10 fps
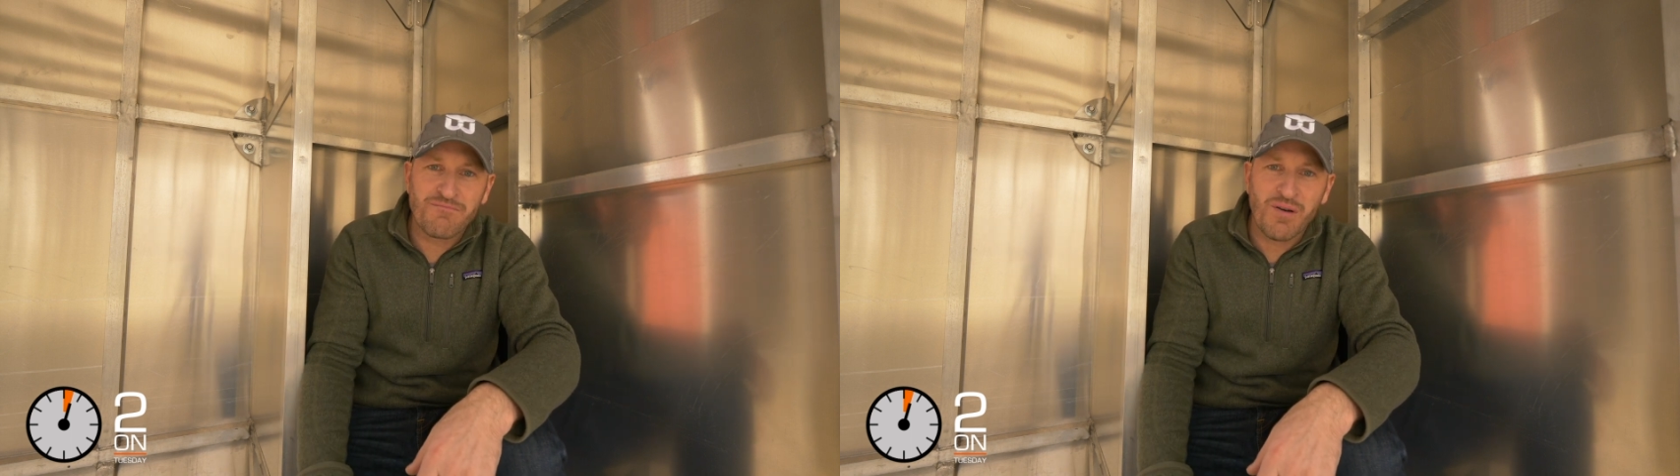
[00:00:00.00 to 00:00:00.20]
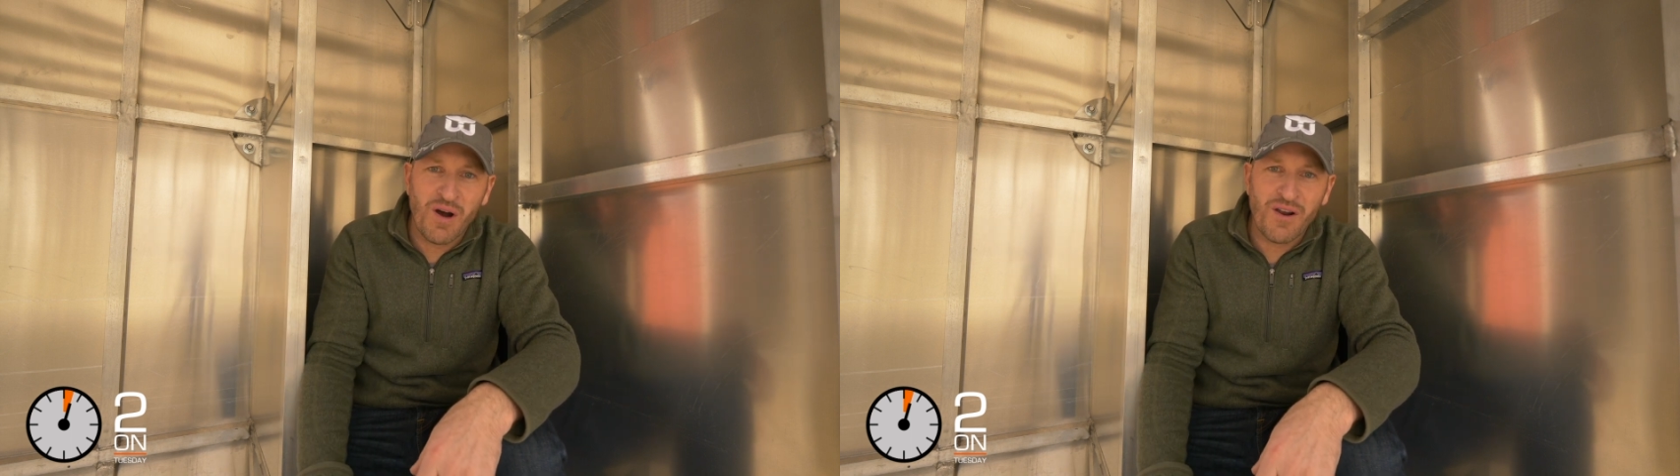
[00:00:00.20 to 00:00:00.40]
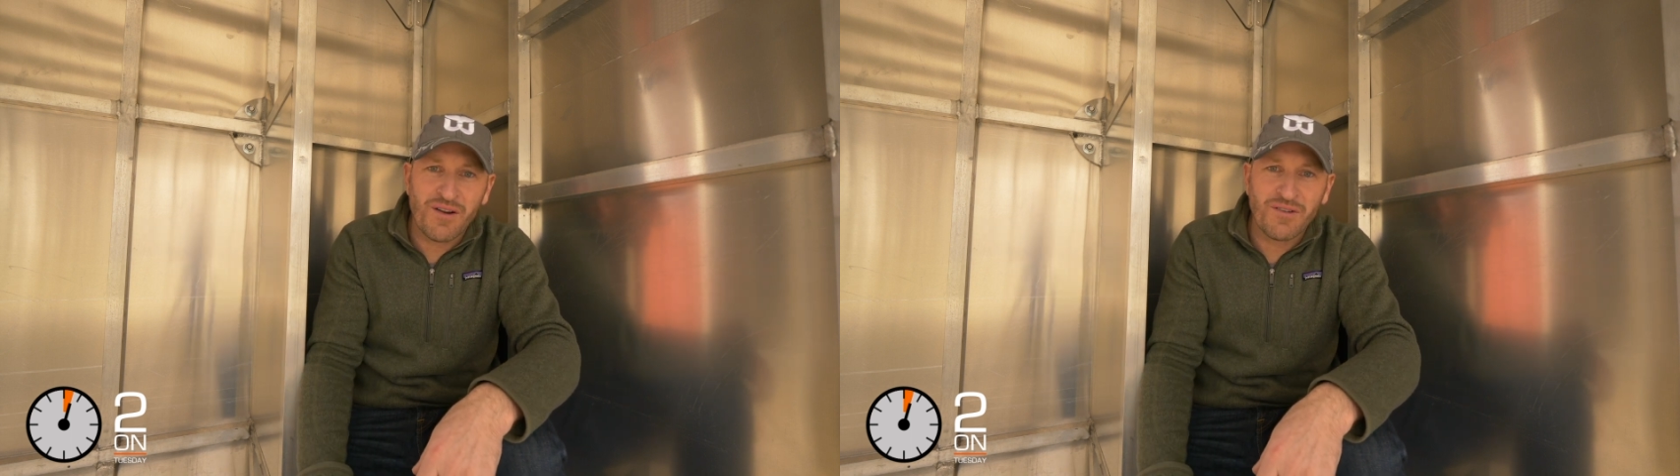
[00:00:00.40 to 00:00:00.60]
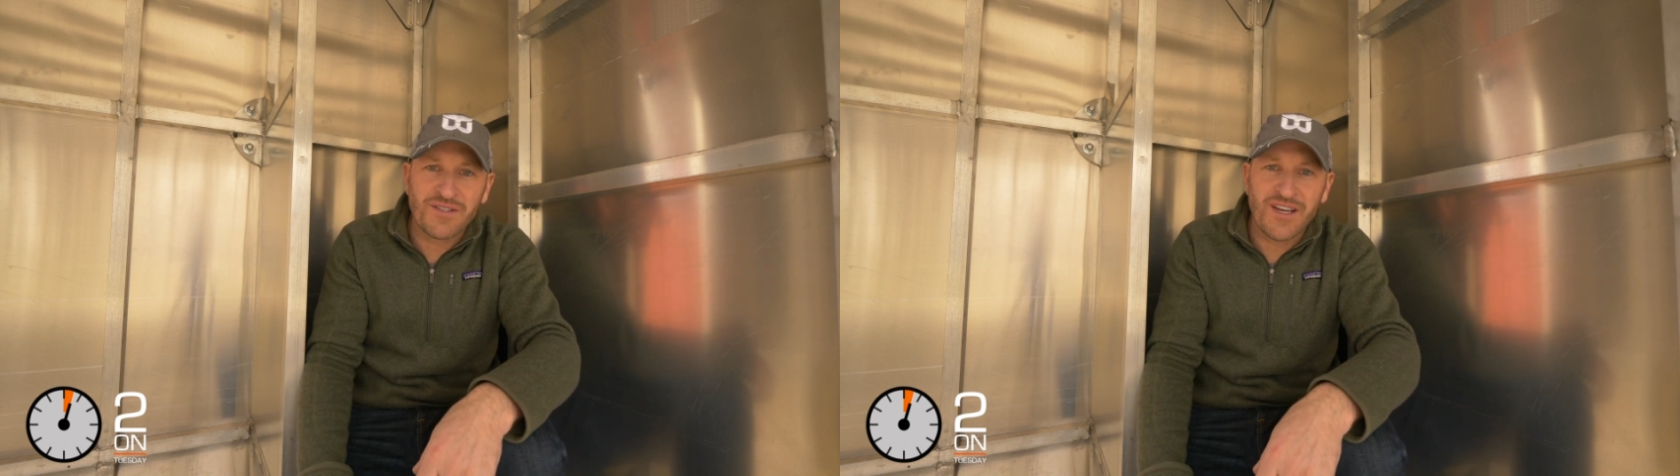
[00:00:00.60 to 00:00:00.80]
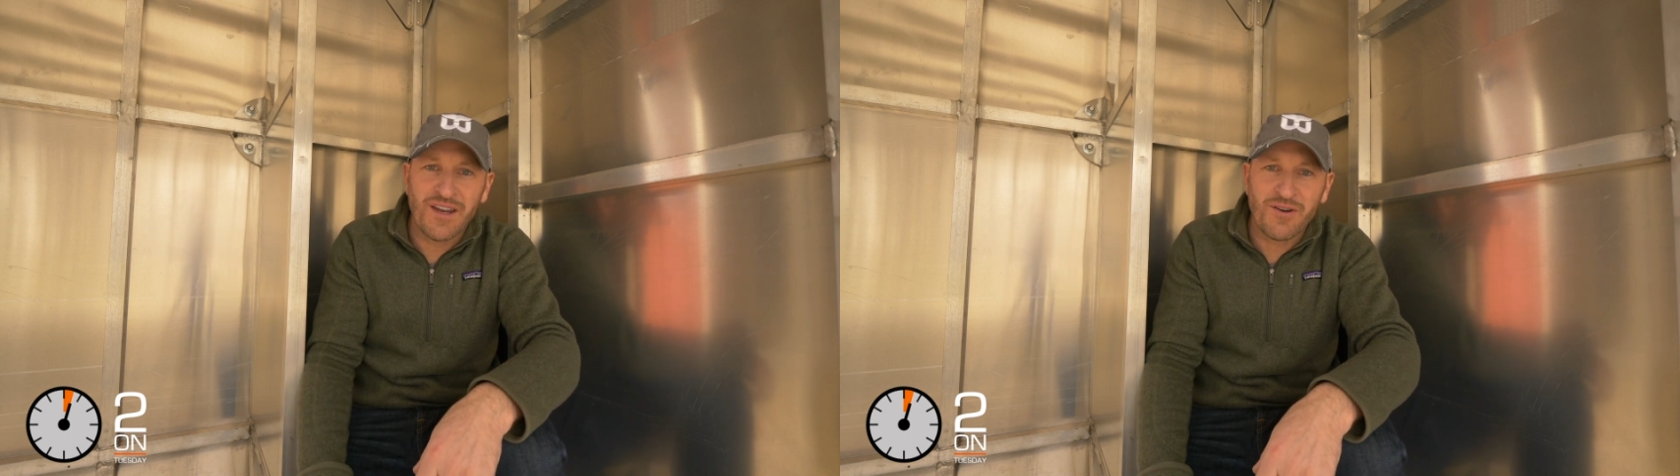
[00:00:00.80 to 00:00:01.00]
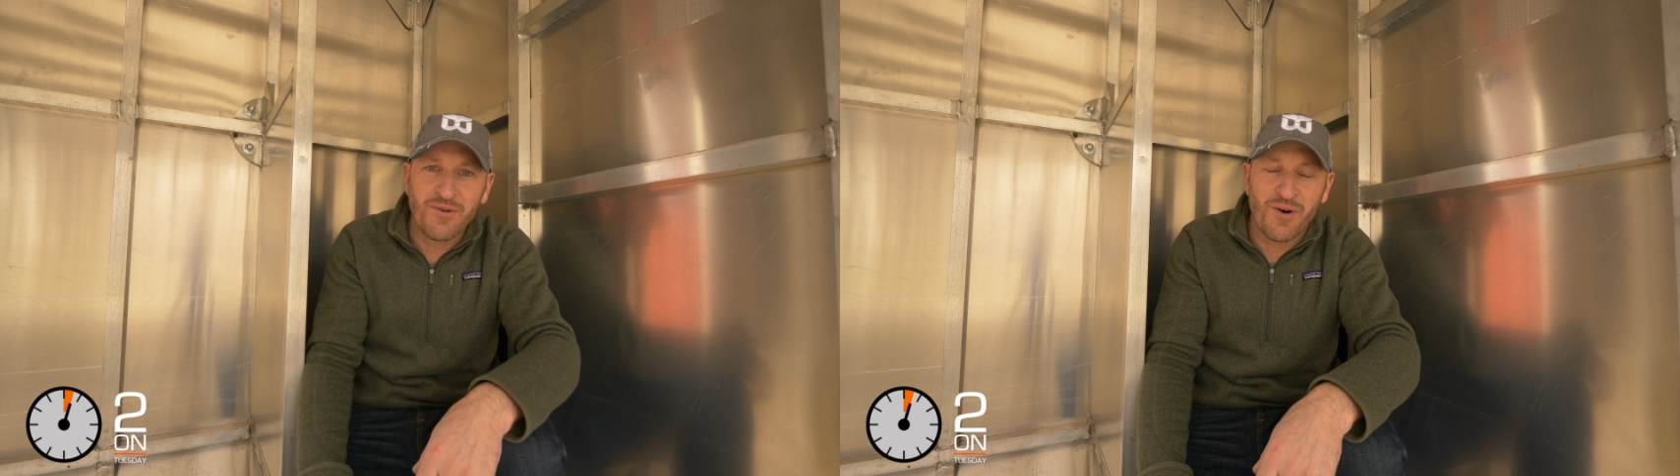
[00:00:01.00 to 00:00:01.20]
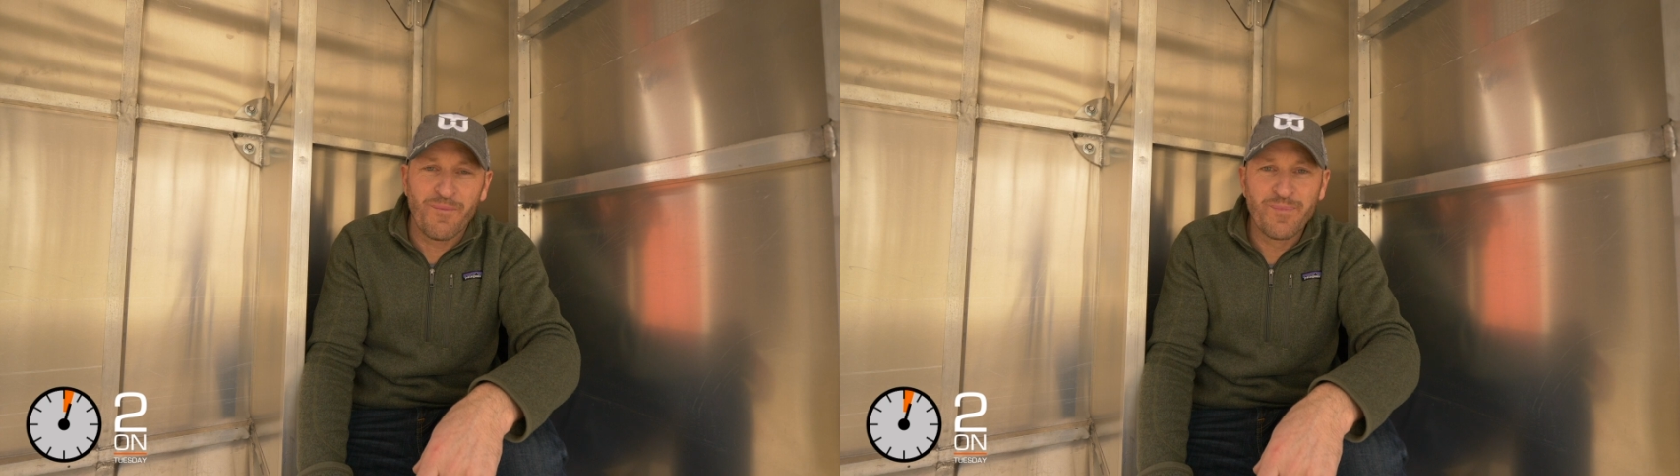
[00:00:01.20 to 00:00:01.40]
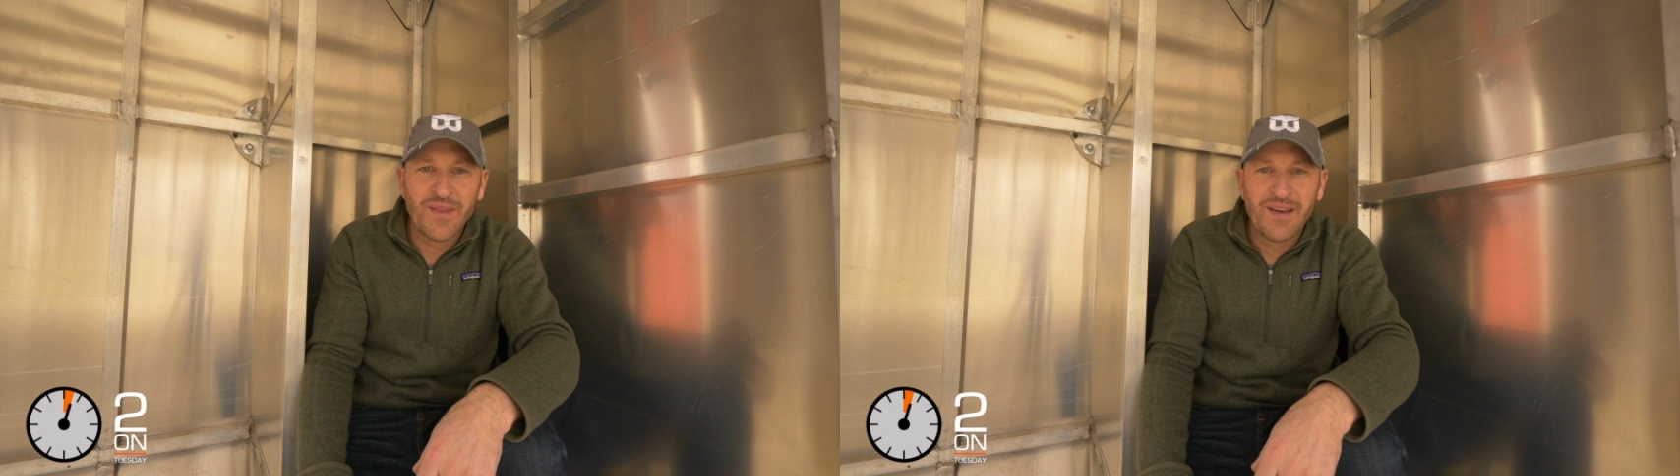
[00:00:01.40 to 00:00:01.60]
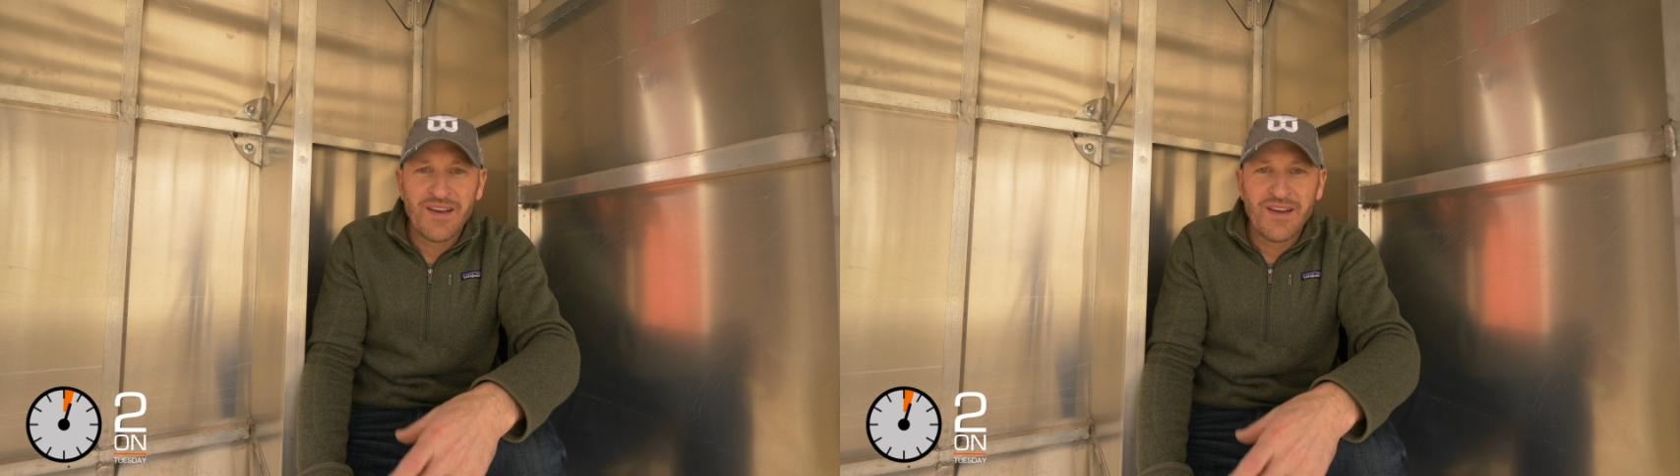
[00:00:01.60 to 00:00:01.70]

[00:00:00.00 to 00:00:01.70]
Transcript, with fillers: barn? It looks kind of cool."